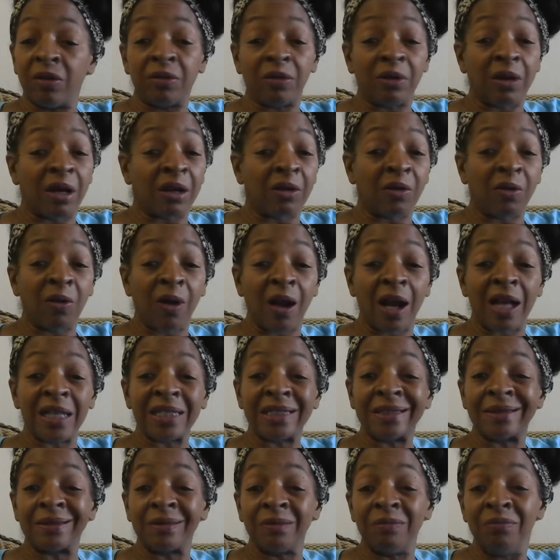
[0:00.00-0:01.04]

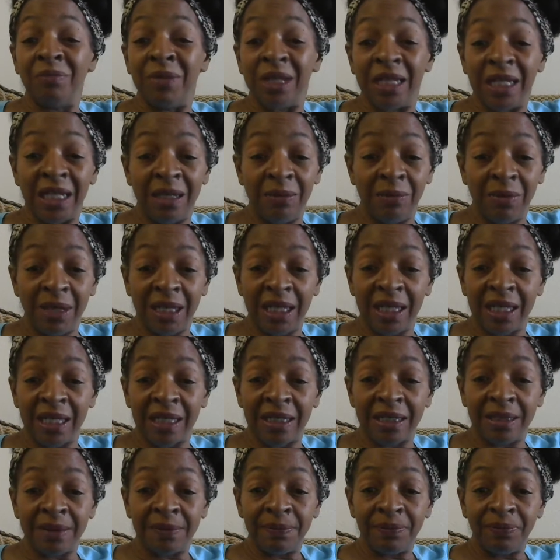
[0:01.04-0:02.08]
across many
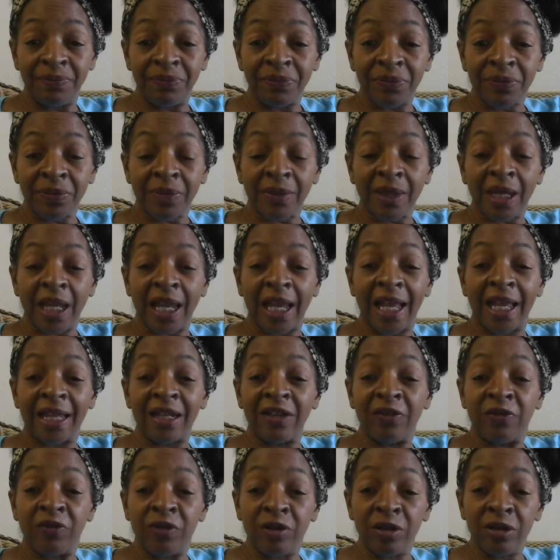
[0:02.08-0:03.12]
men. And
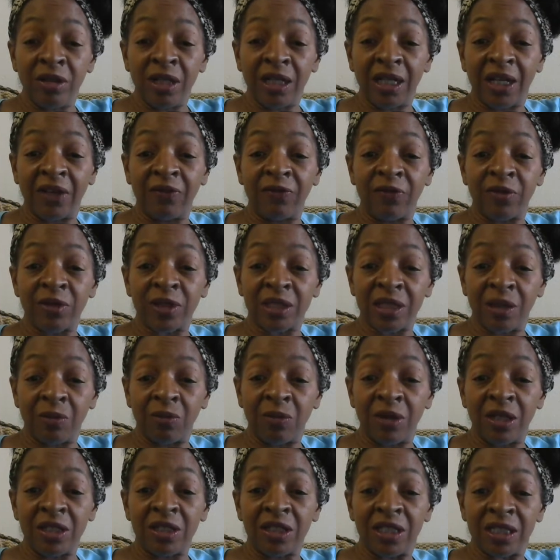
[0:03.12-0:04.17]
if you're looking for
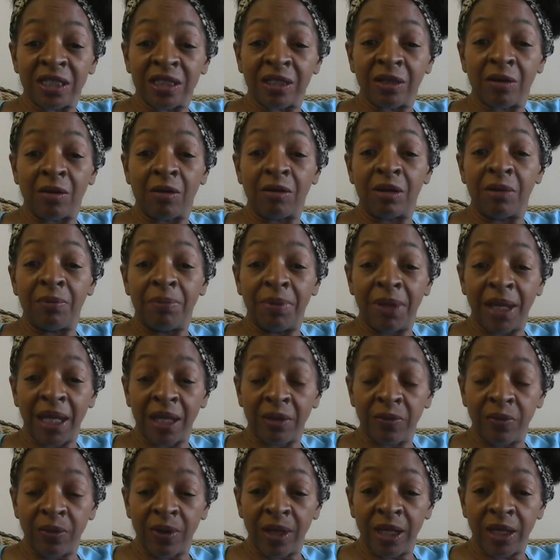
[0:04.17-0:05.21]
someone just to go to
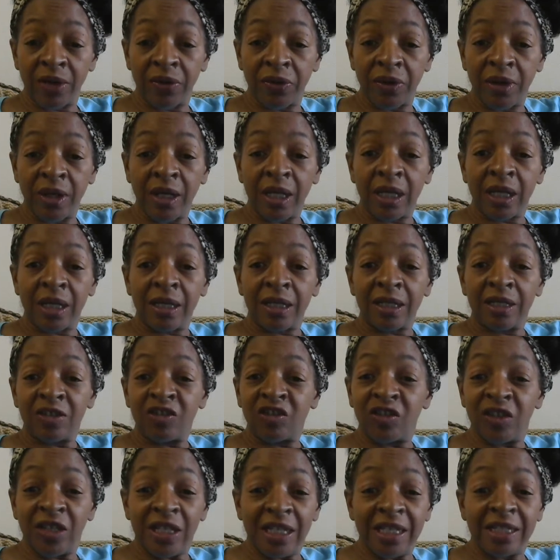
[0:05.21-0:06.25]
bed with,
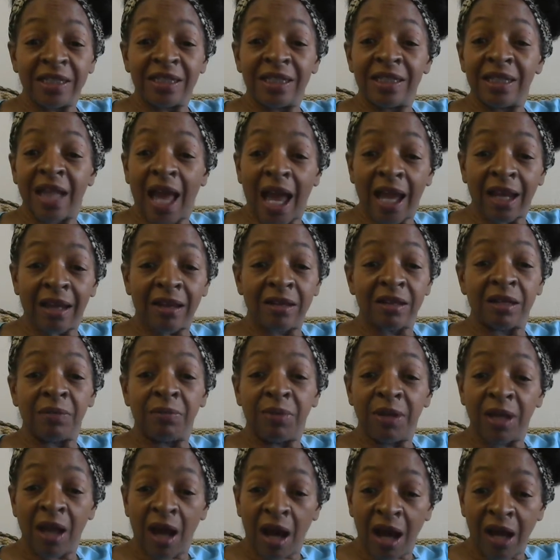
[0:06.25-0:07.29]
she is not going to
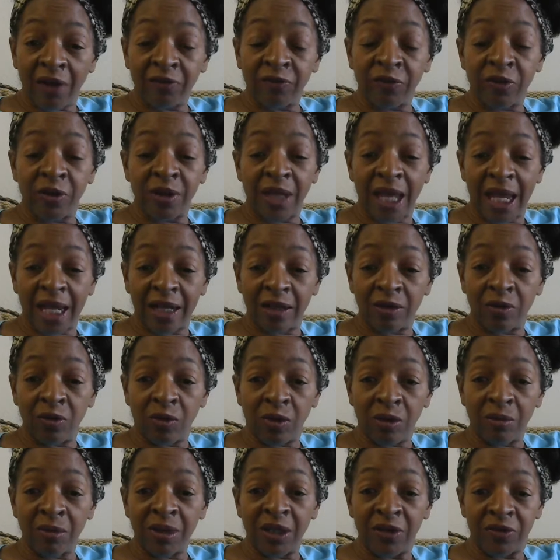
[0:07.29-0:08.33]
be on for that
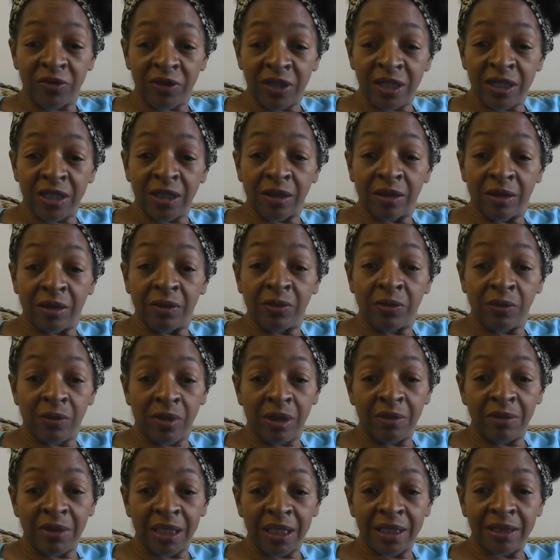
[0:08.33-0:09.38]
normally. If she's a good
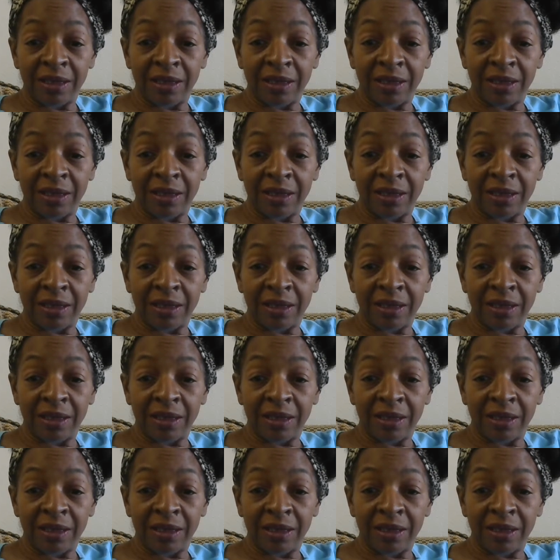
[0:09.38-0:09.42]
woman,